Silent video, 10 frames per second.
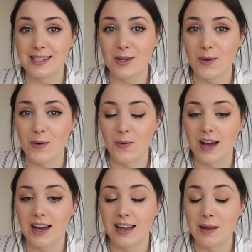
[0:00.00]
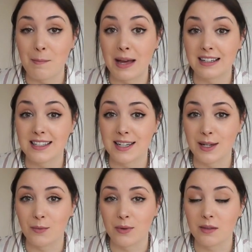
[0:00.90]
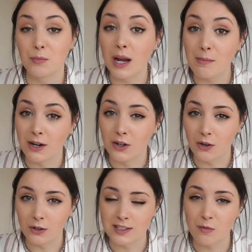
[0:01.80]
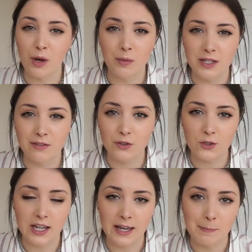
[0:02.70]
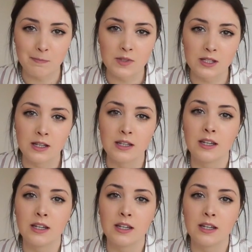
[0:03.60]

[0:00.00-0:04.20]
So I'm back today with a Primark haul because I popped in a few times